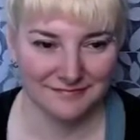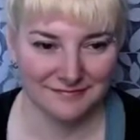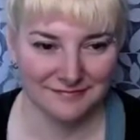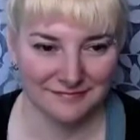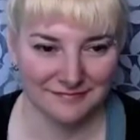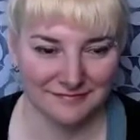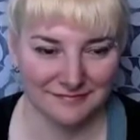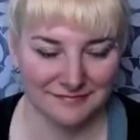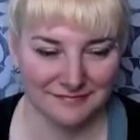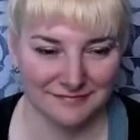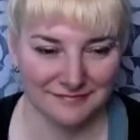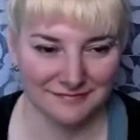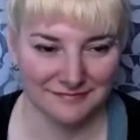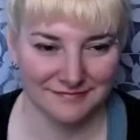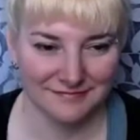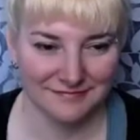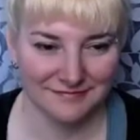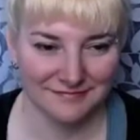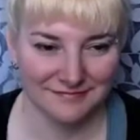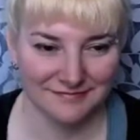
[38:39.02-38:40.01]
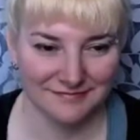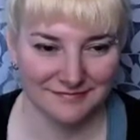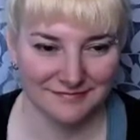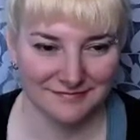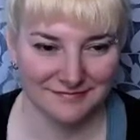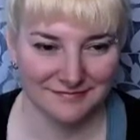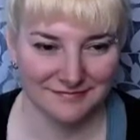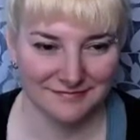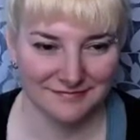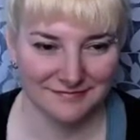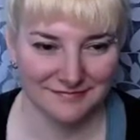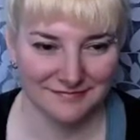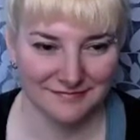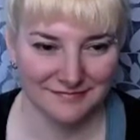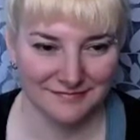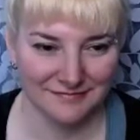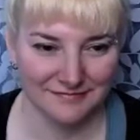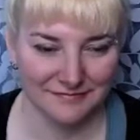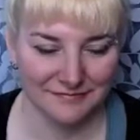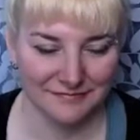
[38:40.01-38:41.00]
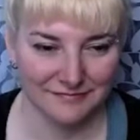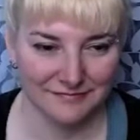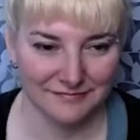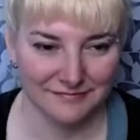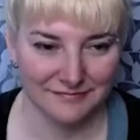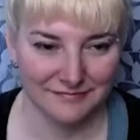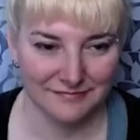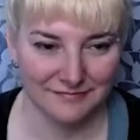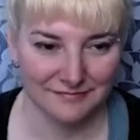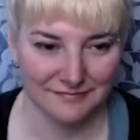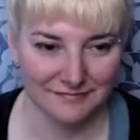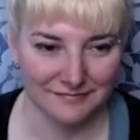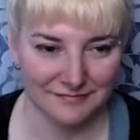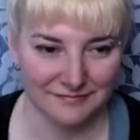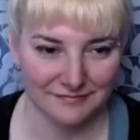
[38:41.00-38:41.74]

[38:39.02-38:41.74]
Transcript: [no speech]